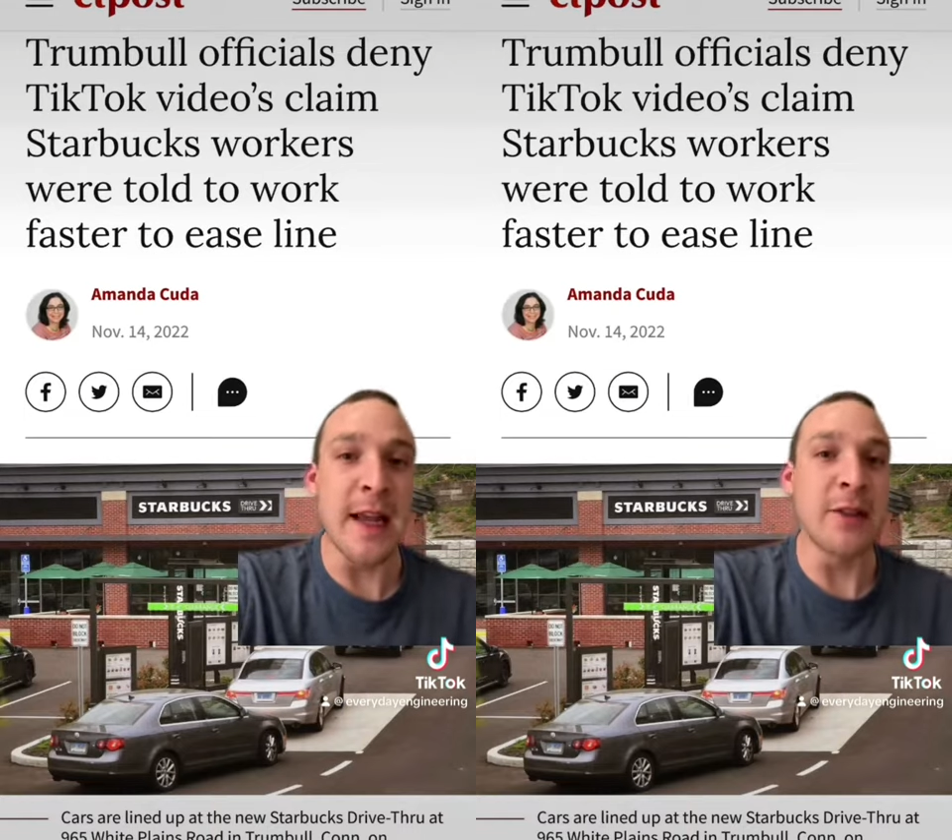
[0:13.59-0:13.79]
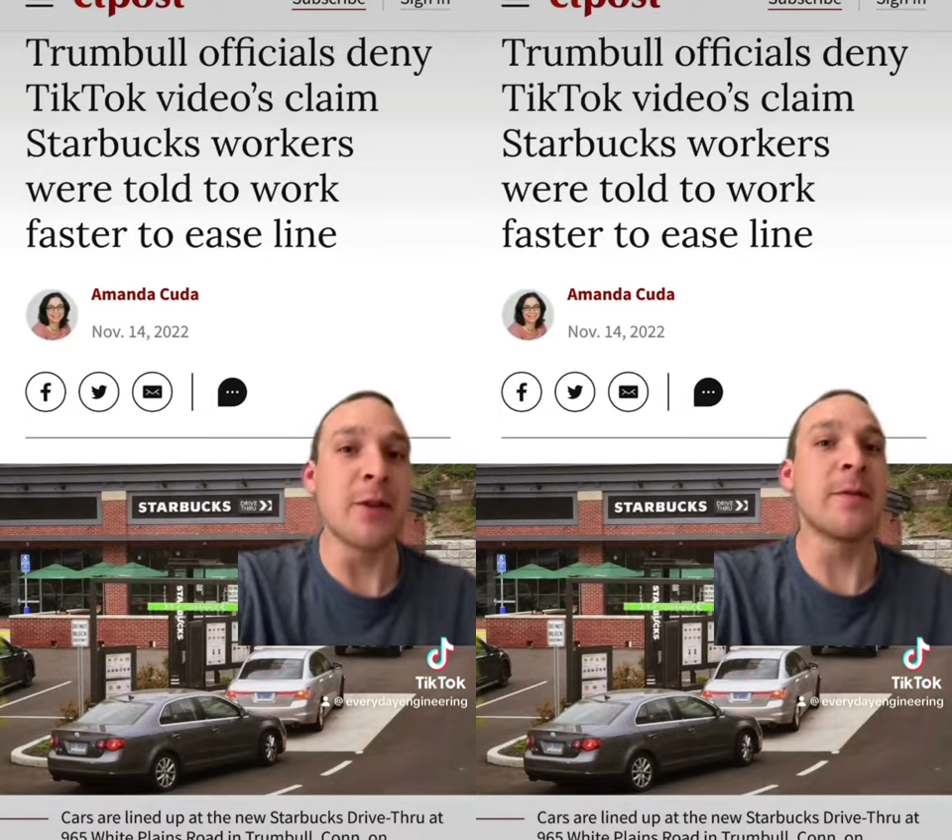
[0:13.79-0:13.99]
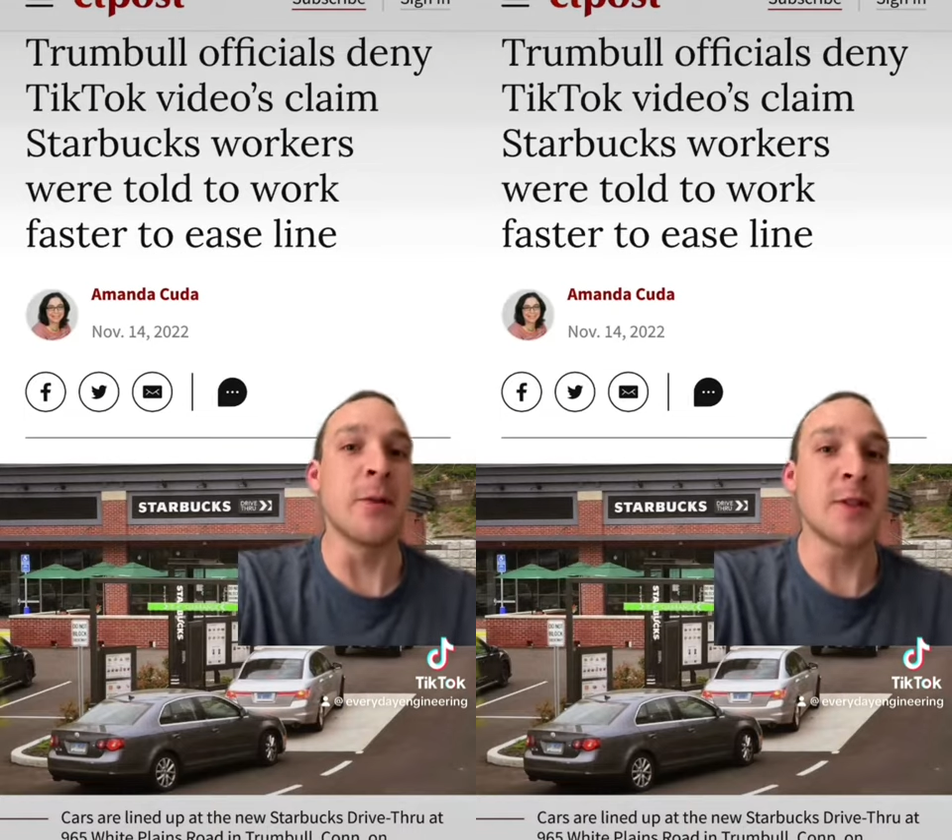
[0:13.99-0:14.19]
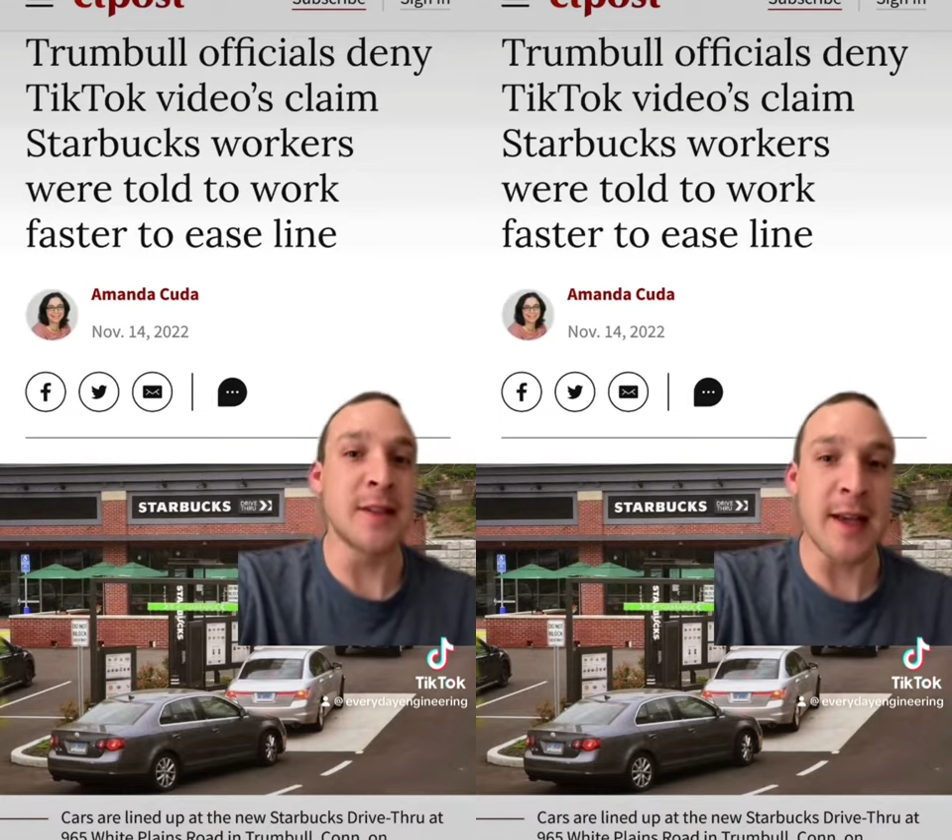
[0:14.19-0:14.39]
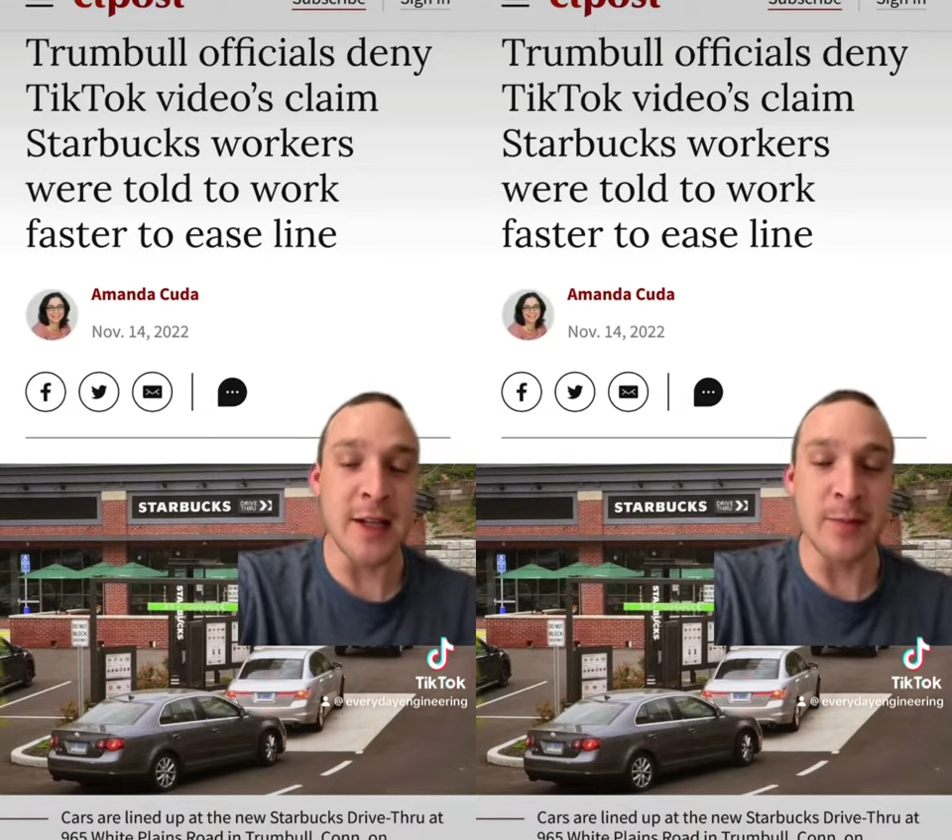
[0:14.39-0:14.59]
and their first
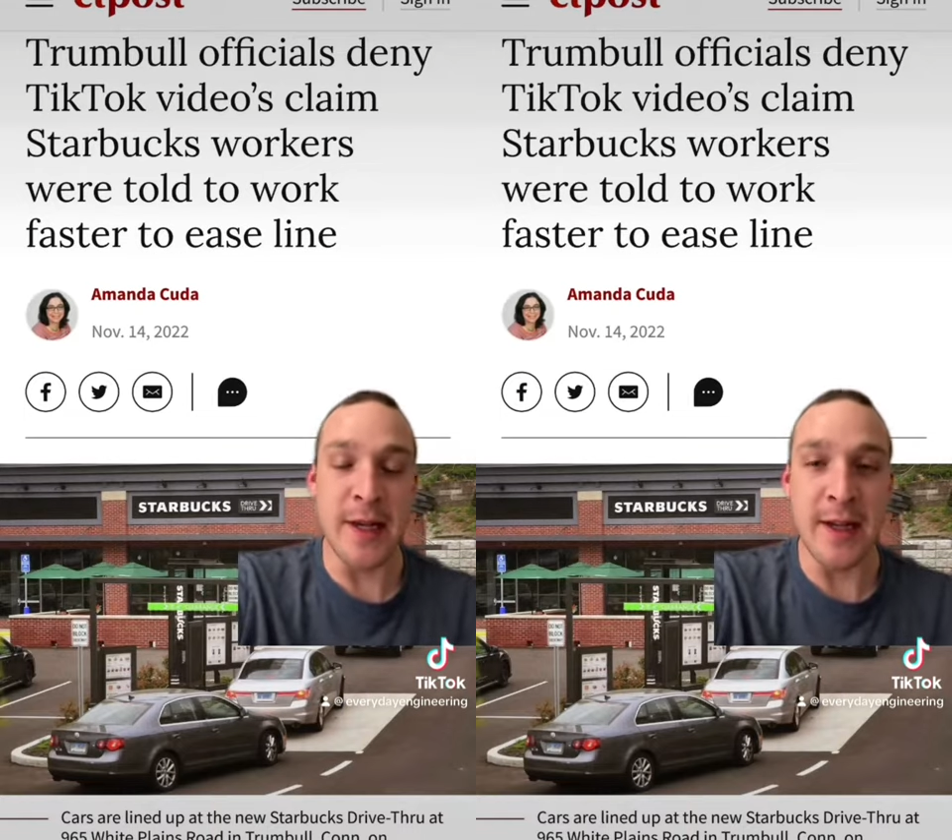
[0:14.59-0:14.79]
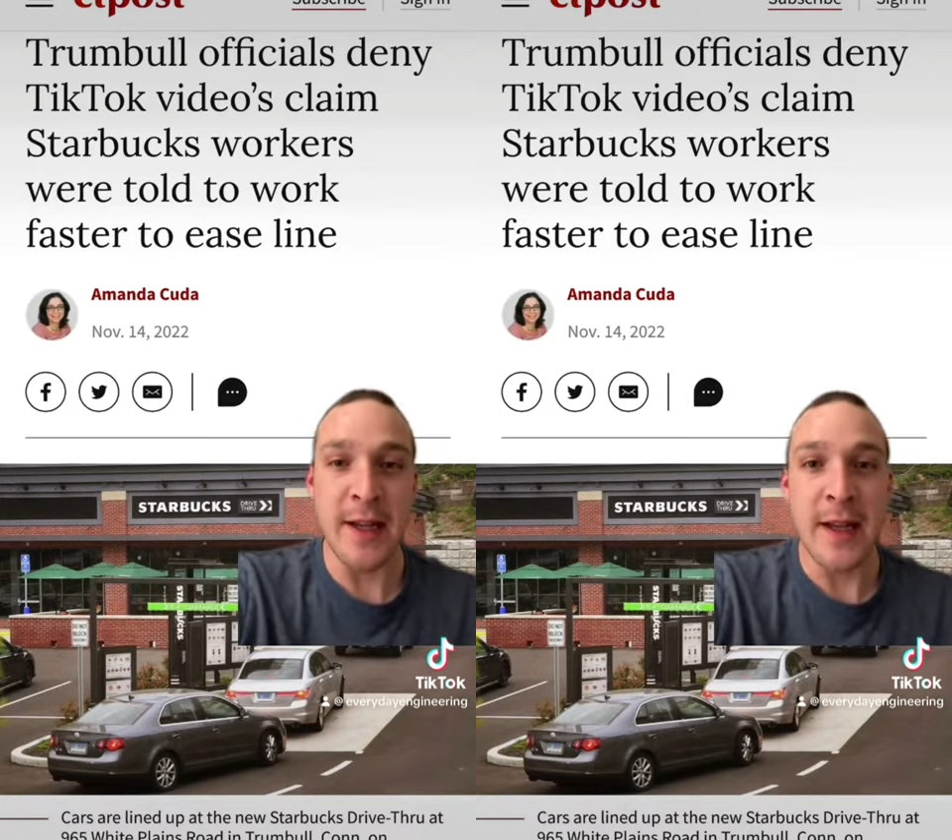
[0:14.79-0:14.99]
selectmen,